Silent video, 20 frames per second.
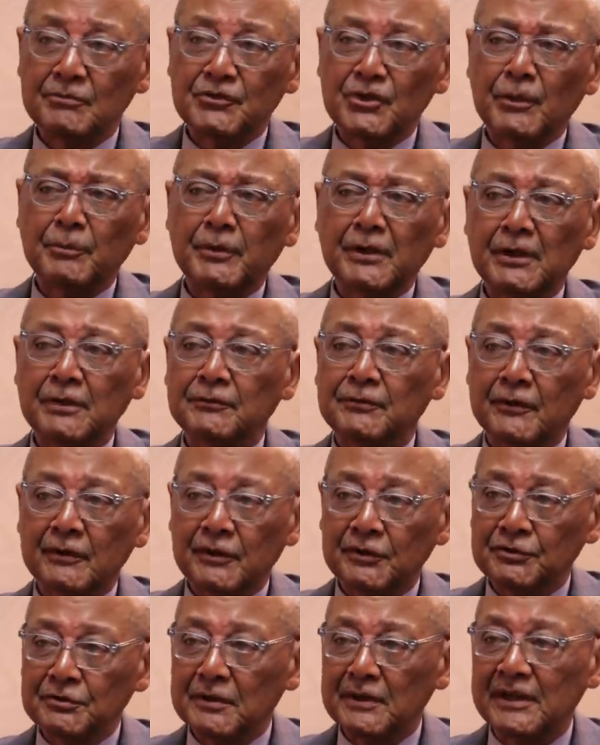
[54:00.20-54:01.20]
from jumping in
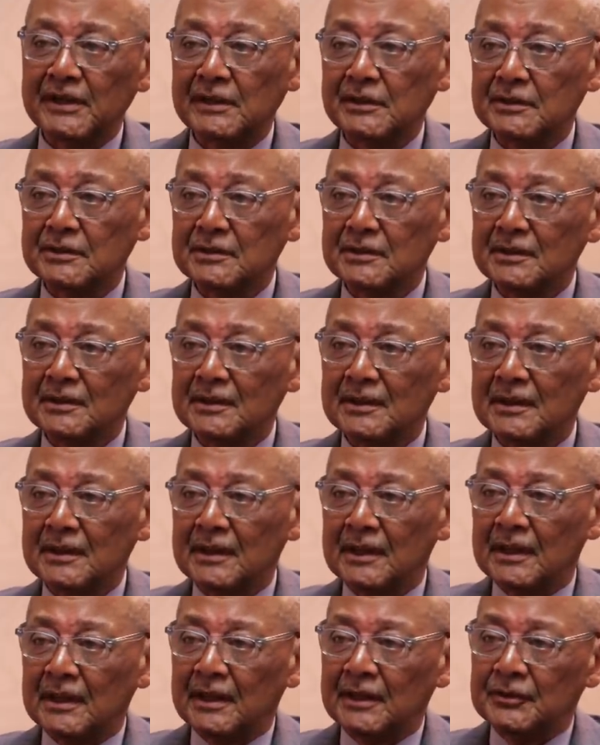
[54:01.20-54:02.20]
front of trains.
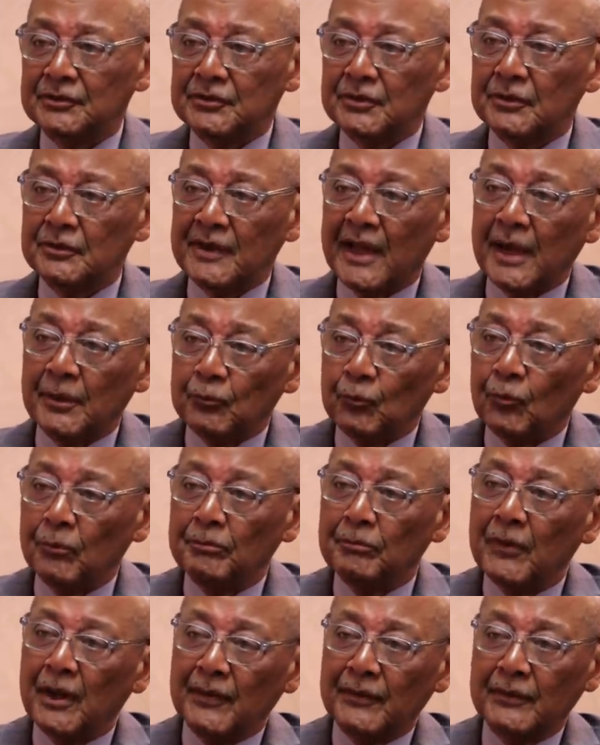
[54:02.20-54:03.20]
And so
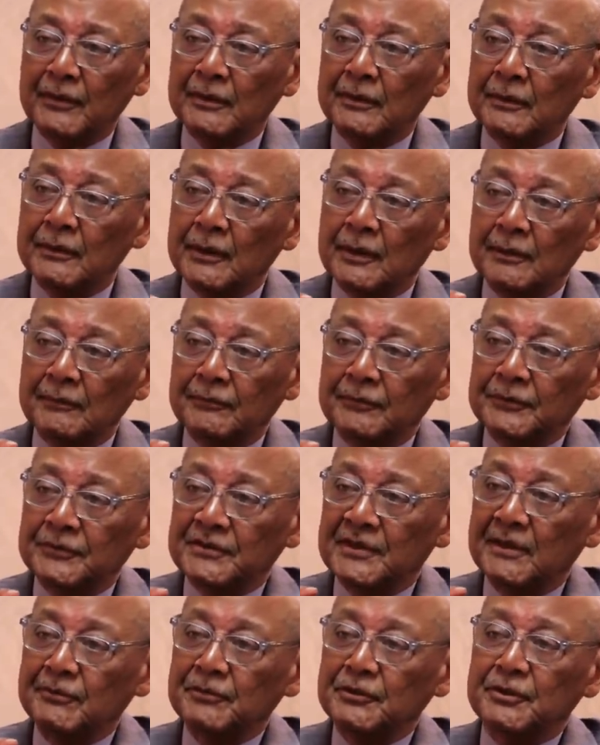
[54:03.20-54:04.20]
that mother of a
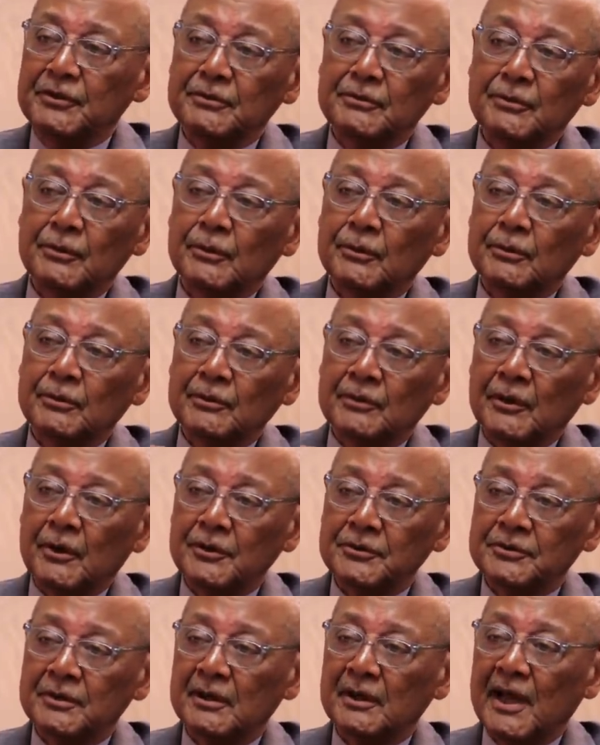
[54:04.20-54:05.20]
17-year-old who
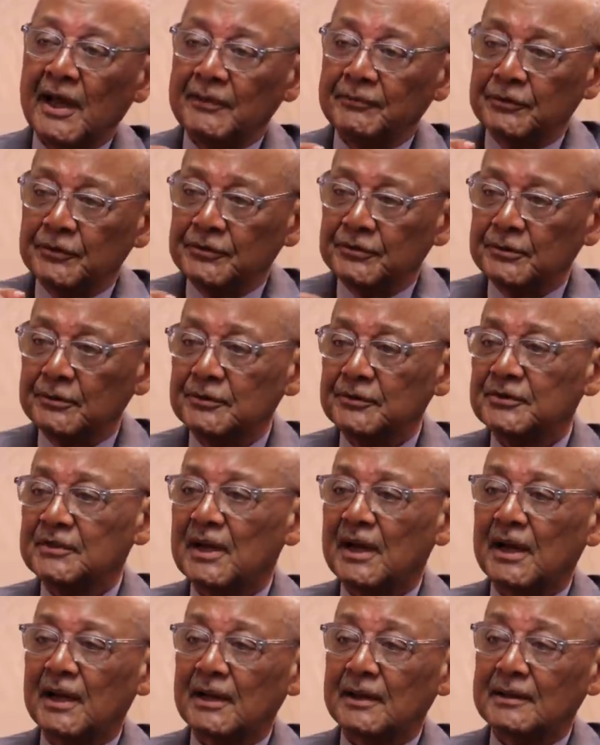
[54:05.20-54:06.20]
lost her life to
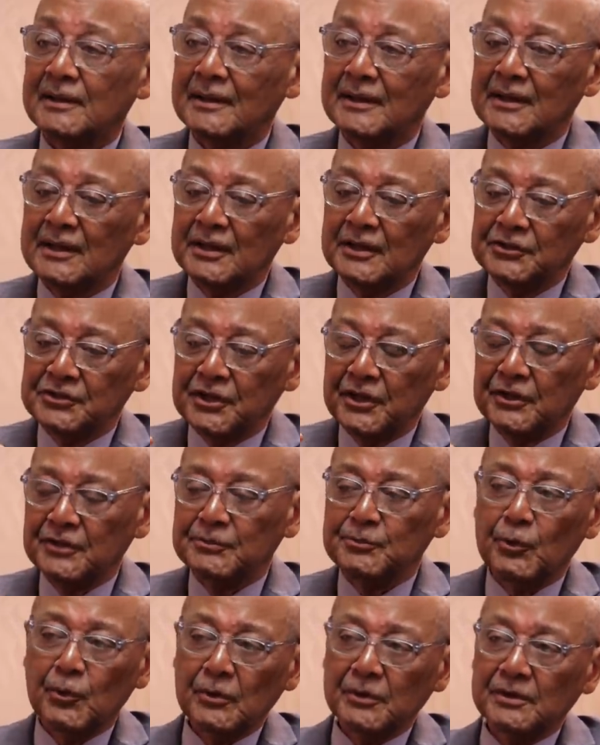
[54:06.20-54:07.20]
suicide
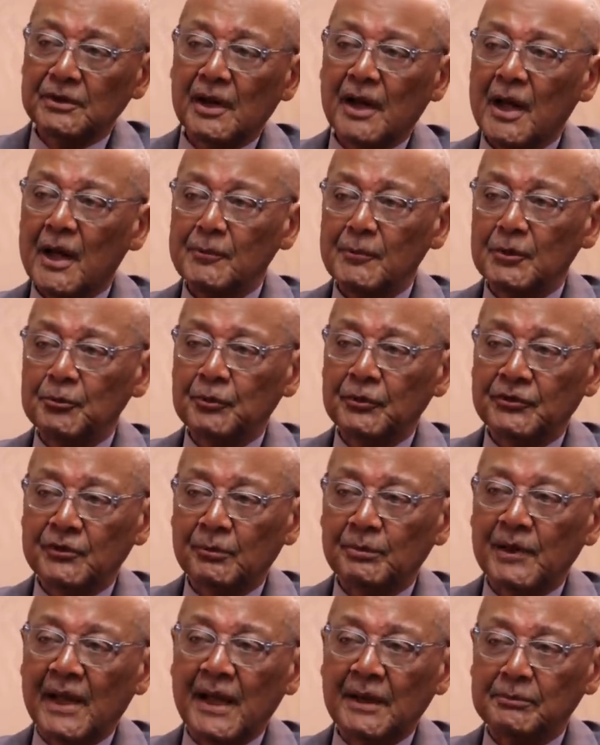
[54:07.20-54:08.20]
shares more in common with the
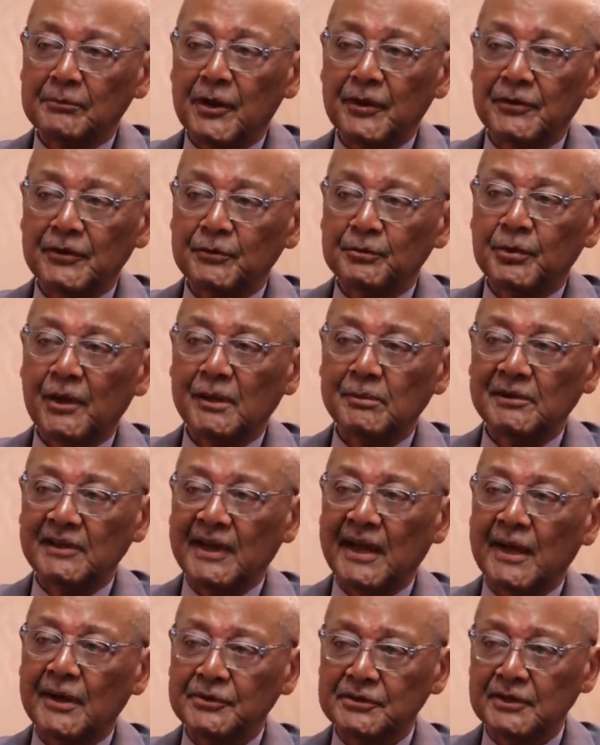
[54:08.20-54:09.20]
black mother in
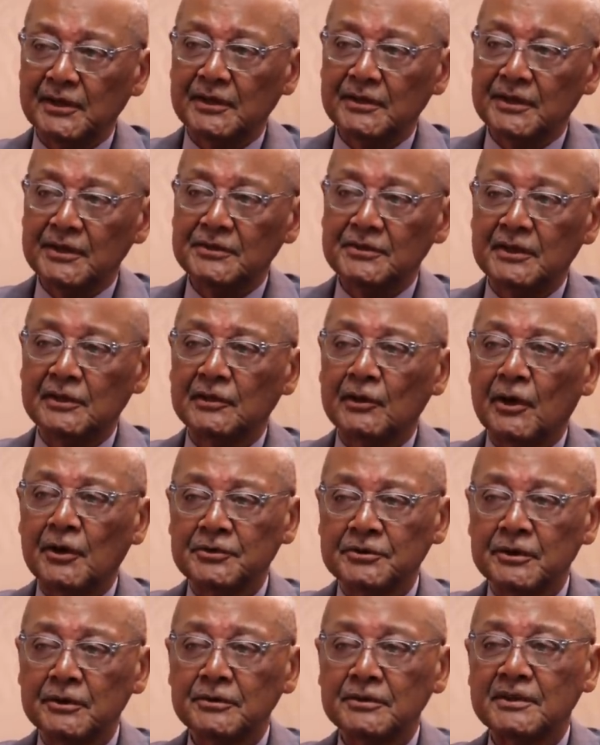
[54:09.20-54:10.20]
public housing in D.C. who
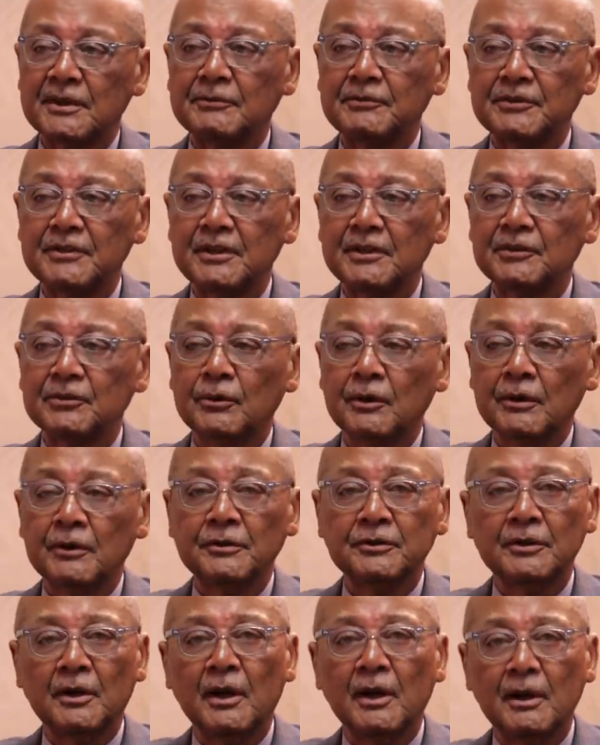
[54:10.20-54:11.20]
lost her 17
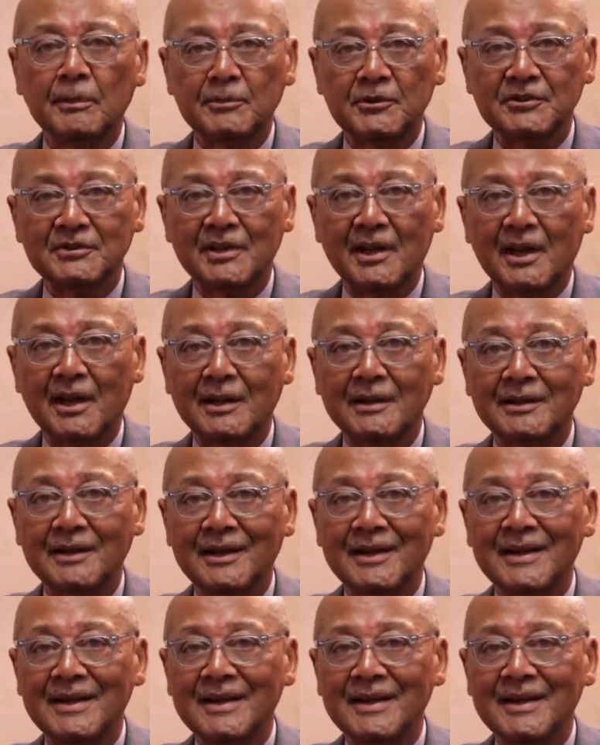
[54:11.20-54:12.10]
daughter to homicide.